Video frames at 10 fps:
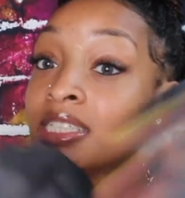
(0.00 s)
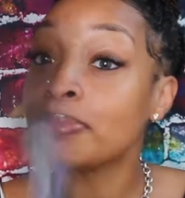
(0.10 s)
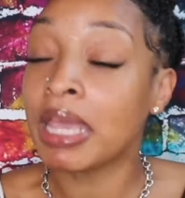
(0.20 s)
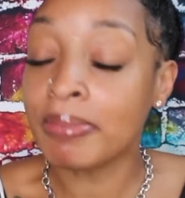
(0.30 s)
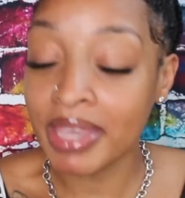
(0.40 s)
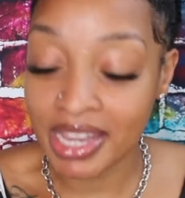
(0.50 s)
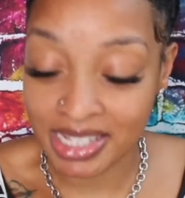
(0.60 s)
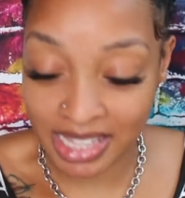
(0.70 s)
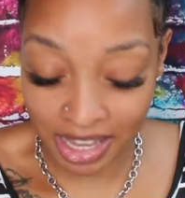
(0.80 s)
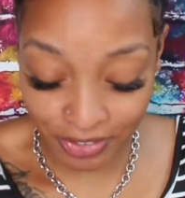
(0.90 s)
your baby hair
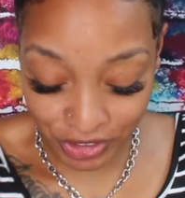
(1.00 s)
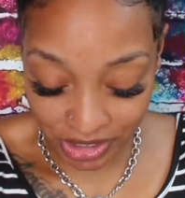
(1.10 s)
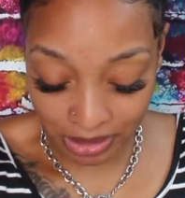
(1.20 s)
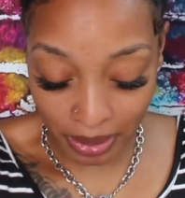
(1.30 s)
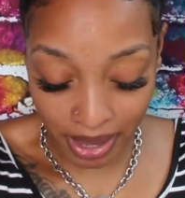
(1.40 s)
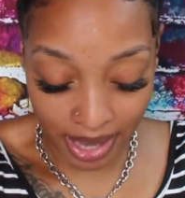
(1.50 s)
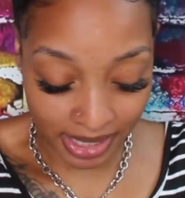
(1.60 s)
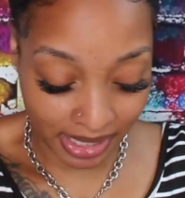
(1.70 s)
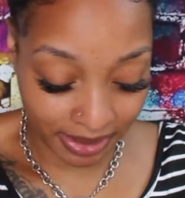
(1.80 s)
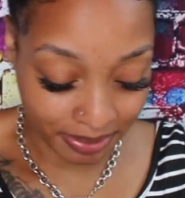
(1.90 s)
savers,
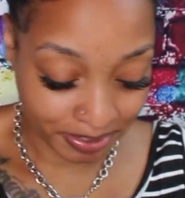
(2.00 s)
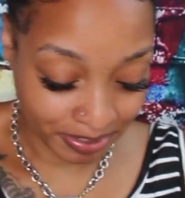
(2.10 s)
honey.